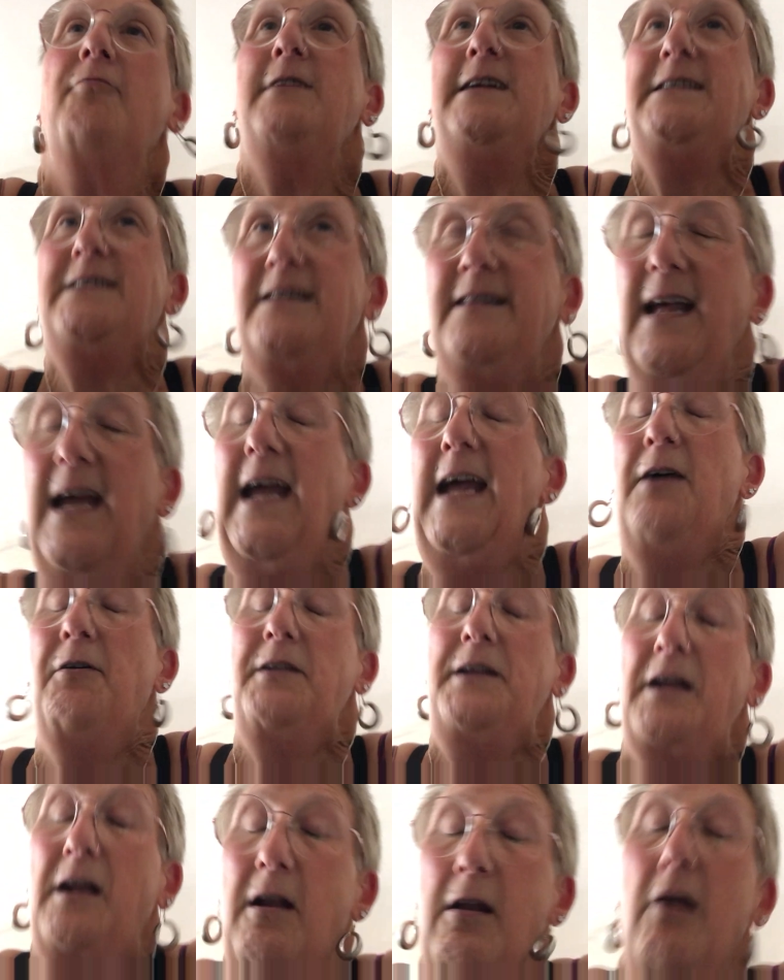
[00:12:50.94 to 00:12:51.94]
reading that out
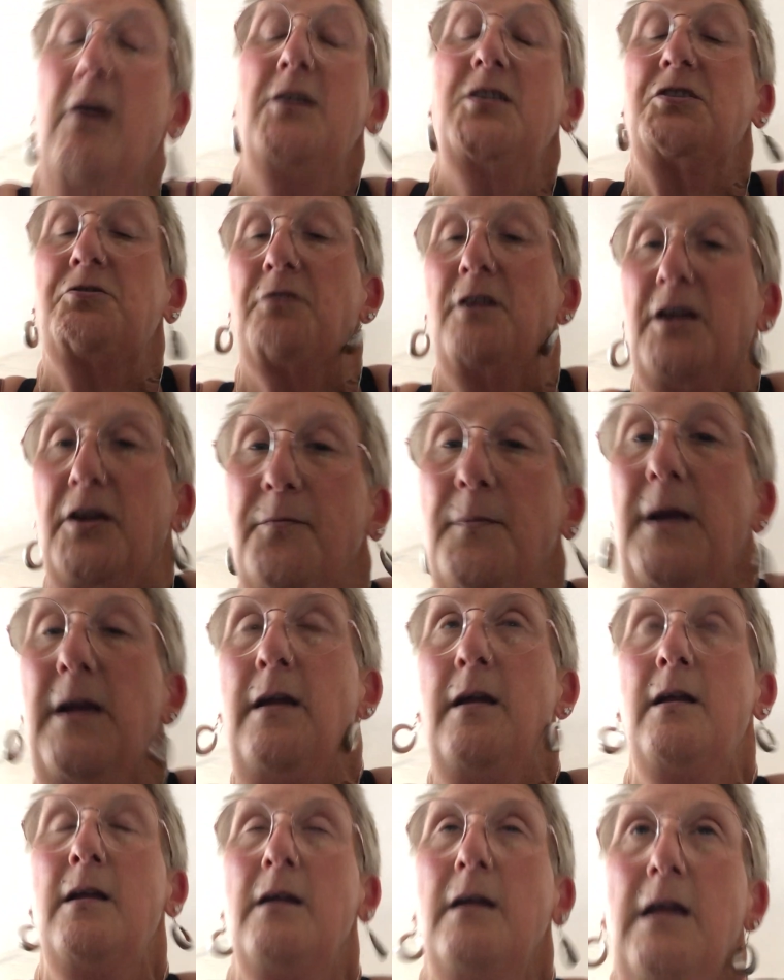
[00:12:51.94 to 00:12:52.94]
in a classroom,
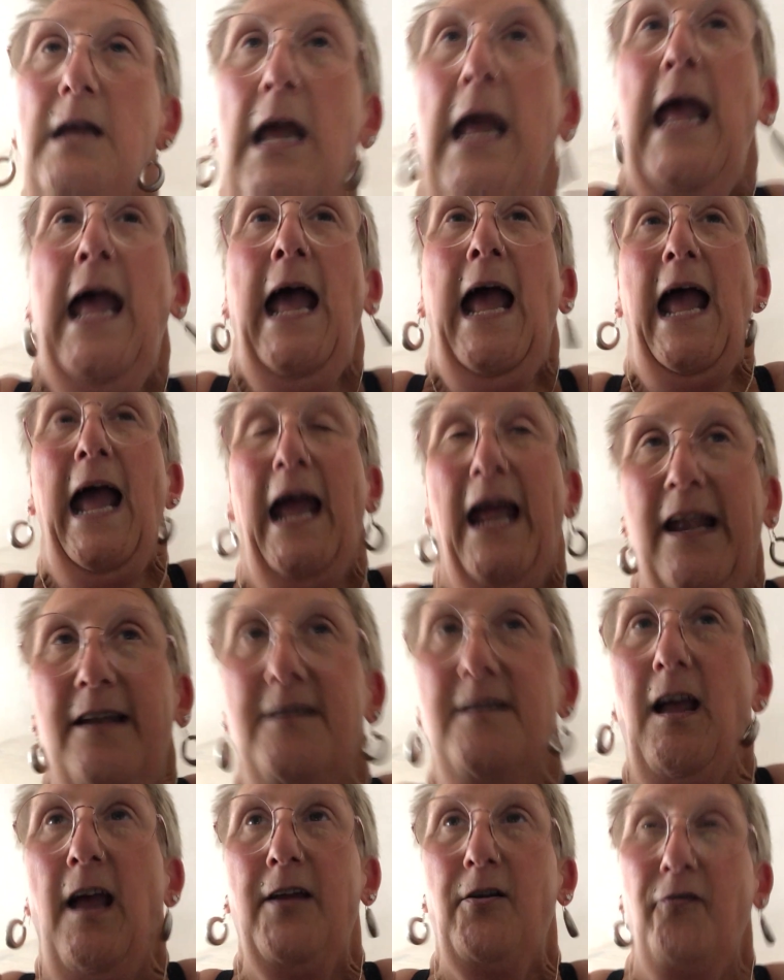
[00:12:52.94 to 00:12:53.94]

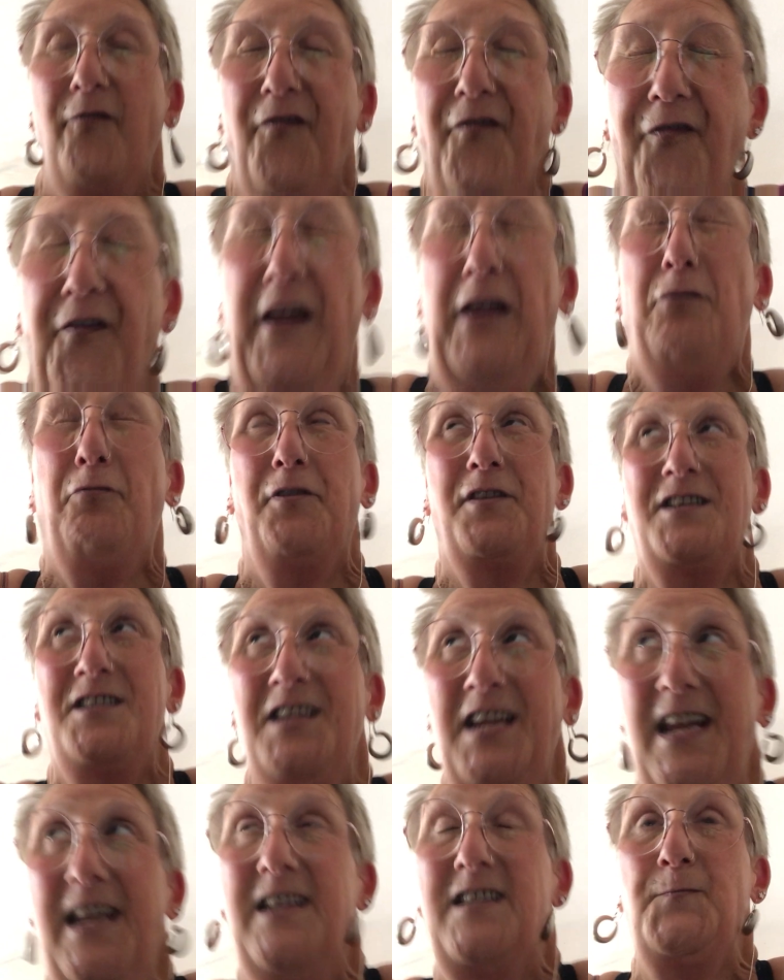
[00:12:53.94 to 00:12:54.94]
and I could feel the
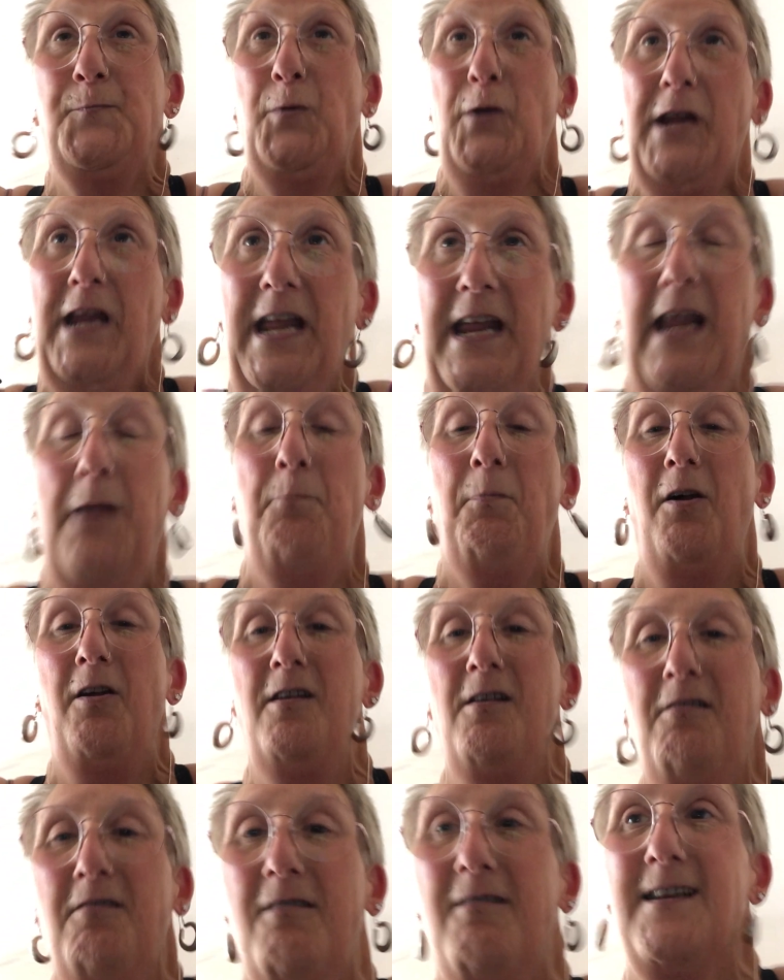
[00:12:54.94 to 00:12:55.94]
tears pricking in my
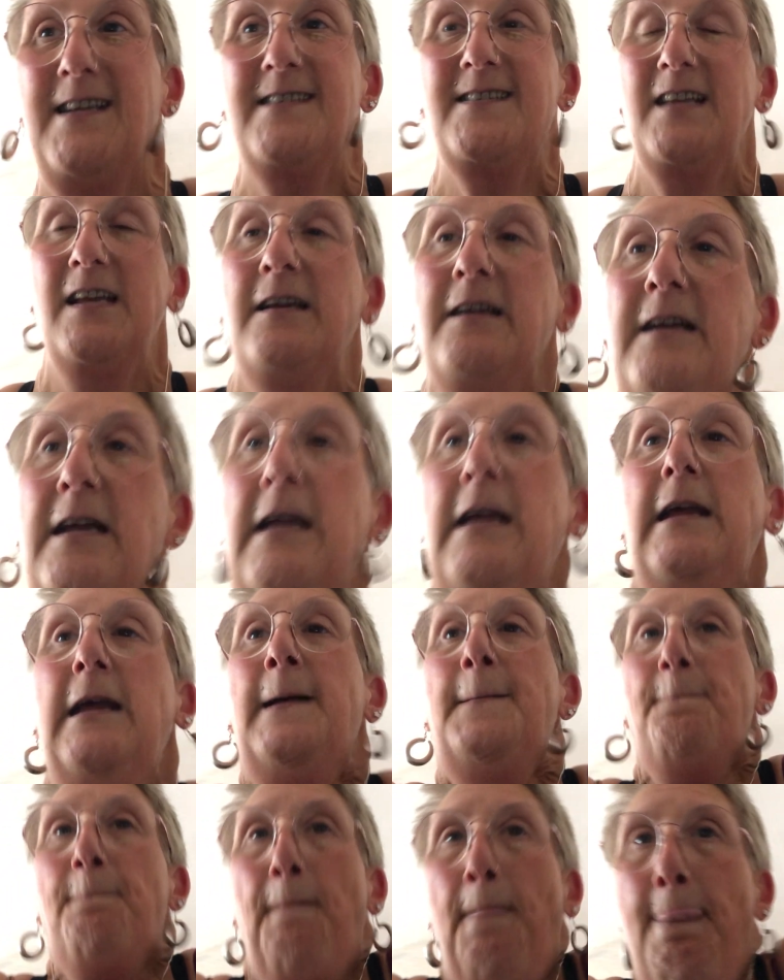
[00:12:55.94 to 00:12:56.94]
eyes,
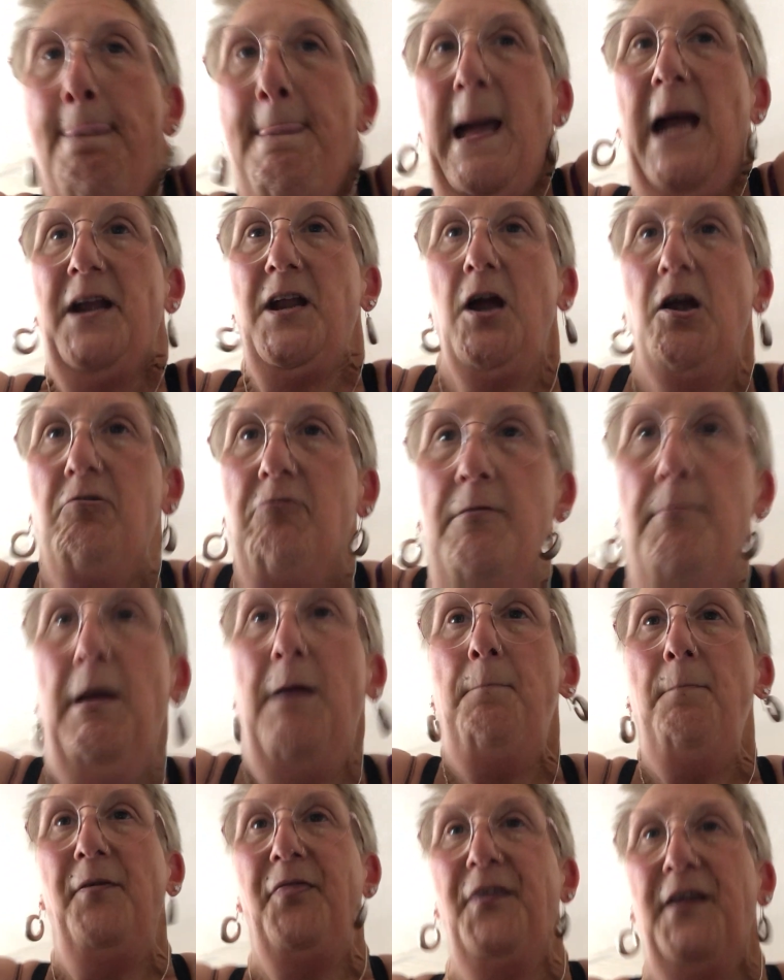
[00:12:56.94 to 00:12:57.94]
and I
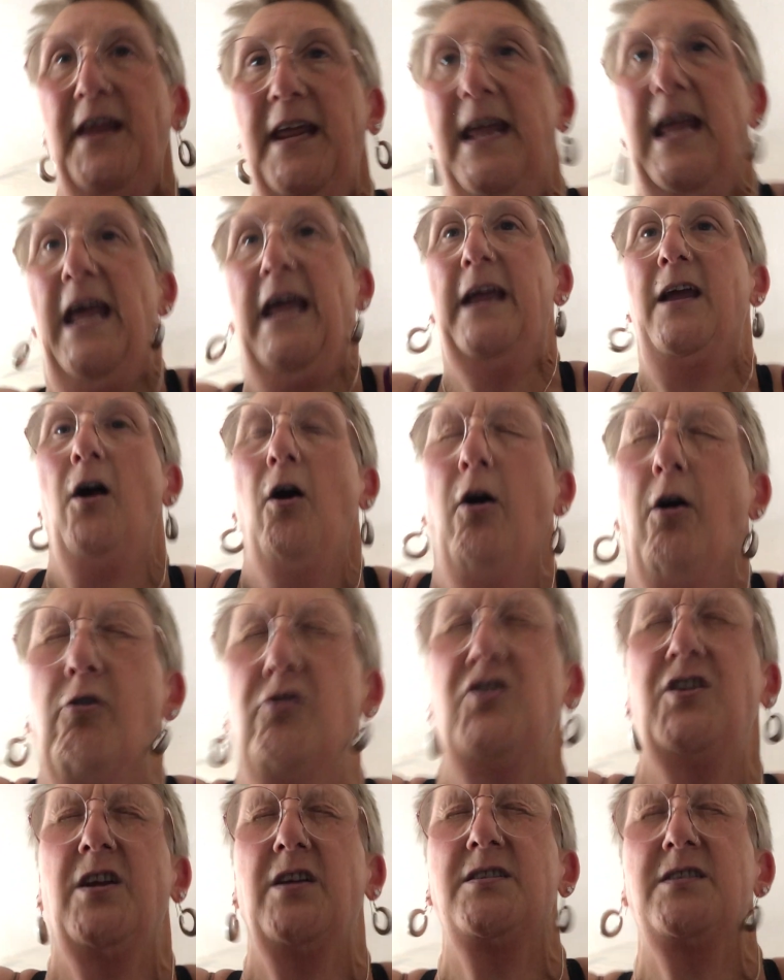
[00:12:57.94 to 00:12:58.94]
remember thinking, oh,
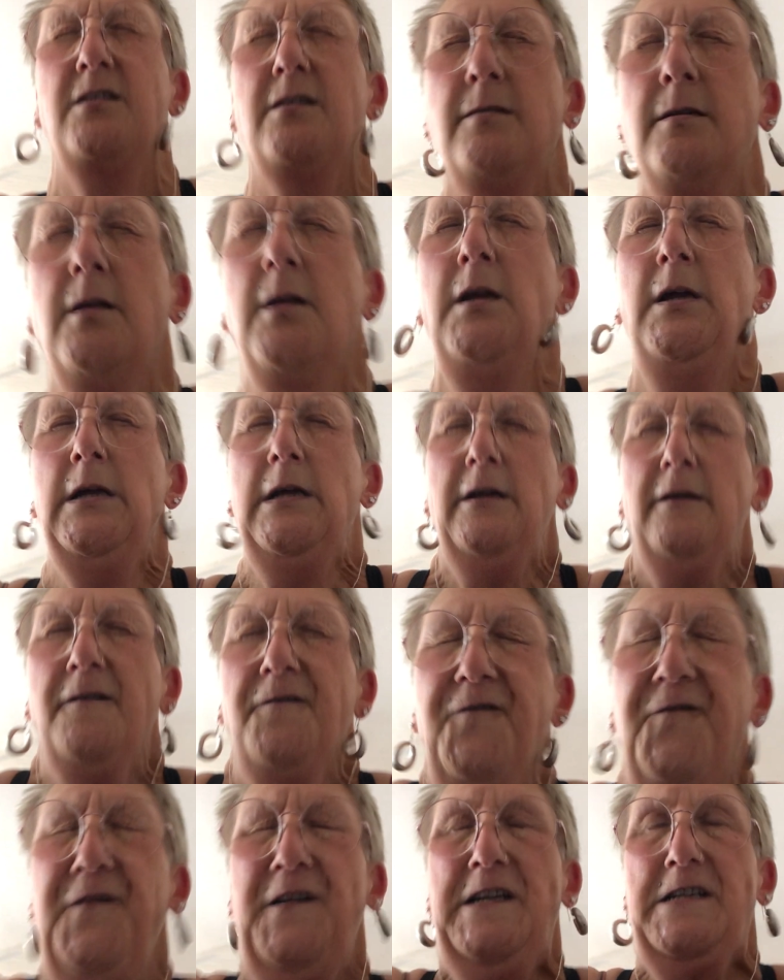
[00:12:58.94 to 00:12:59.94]
just
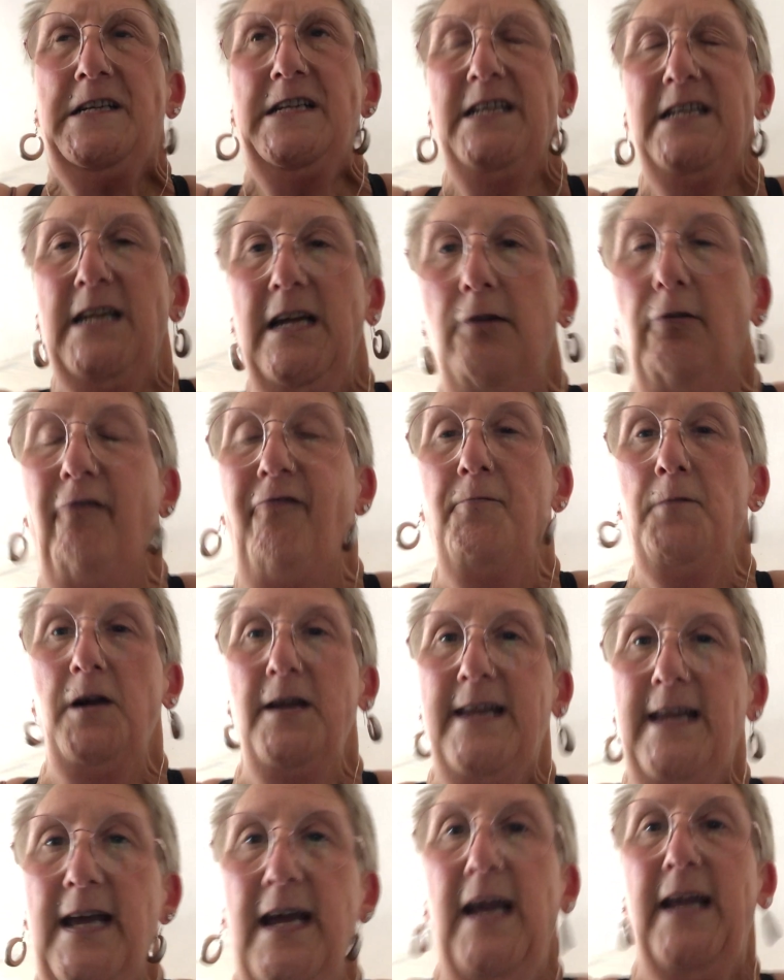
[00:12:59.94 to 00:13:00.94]
fucking get off my
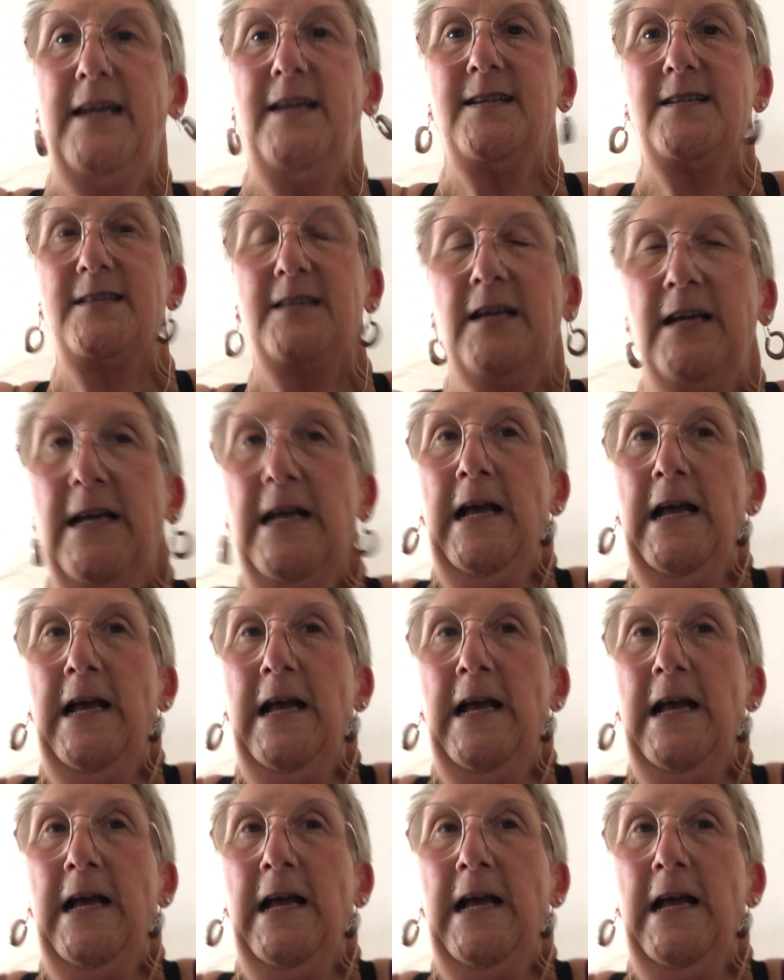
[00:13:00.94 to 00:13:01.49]
case.